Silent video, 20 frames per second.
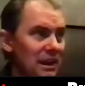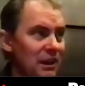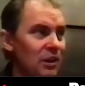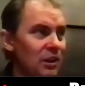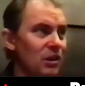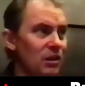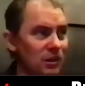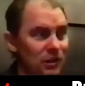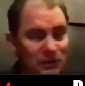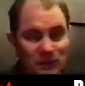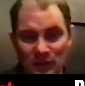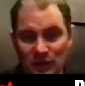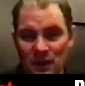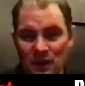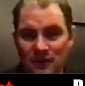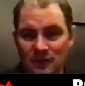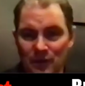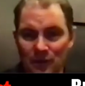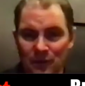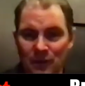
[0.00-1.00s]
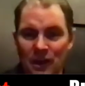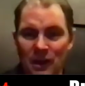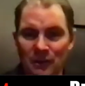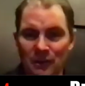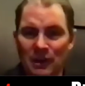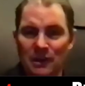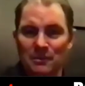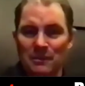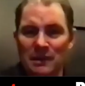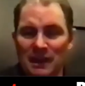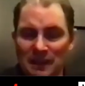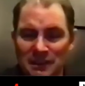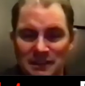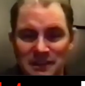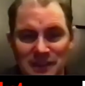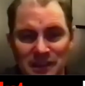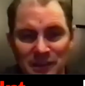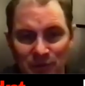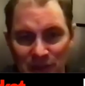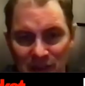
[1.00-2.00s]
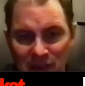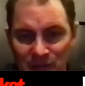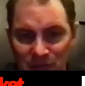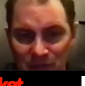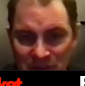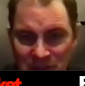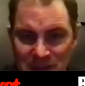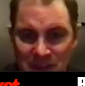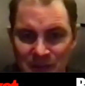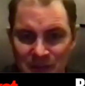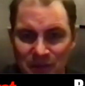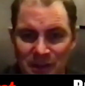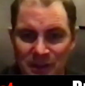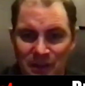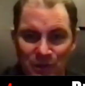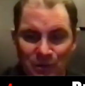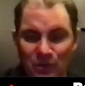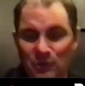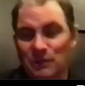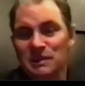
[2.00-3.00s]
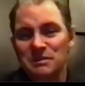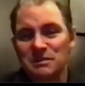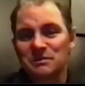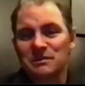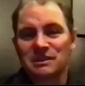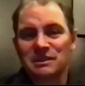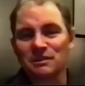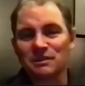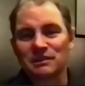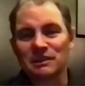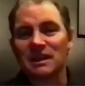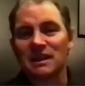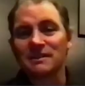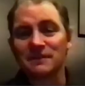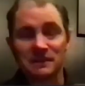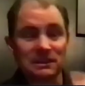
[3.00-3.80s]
a car on the cover of Hot Rod magazine, right? Wasn't that one of the dreams in your life?